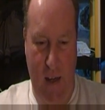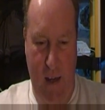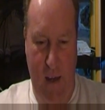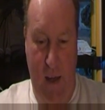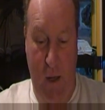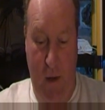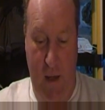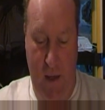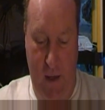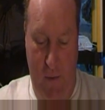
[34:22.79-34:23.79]

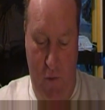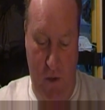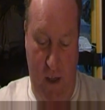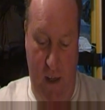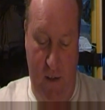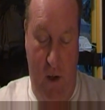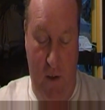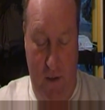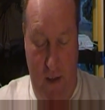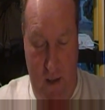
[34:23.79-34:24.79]
Anyway, Russ Kellis
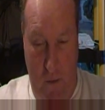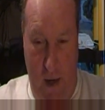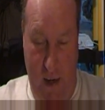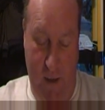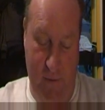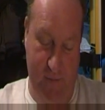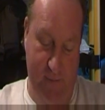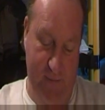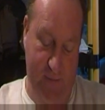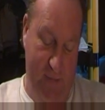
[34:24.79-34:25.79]
got this letter back,
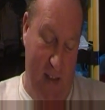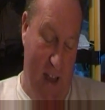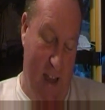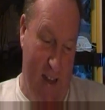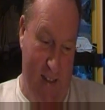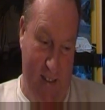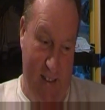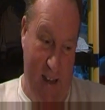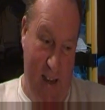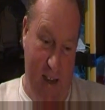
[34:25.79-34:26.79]

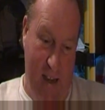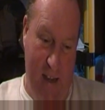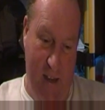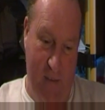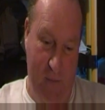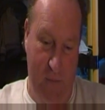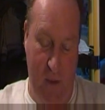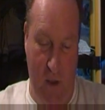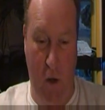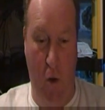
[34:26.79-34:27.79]
and
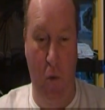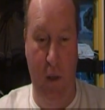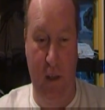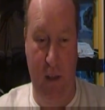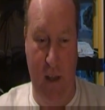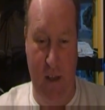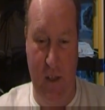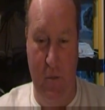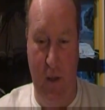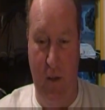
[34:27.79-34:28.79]
not only did
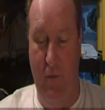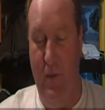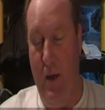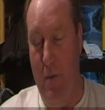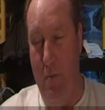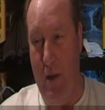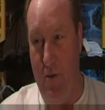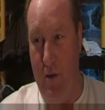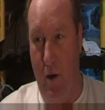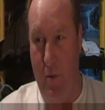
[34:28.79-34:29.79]
they seem to confirm a
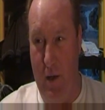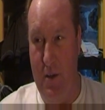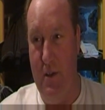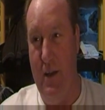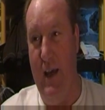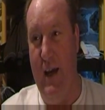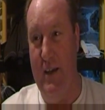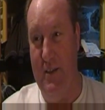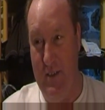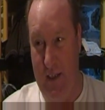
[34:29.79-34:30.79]
military operation in the
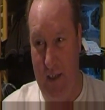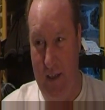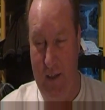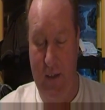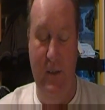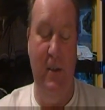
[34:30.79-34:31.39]
Irish Sea,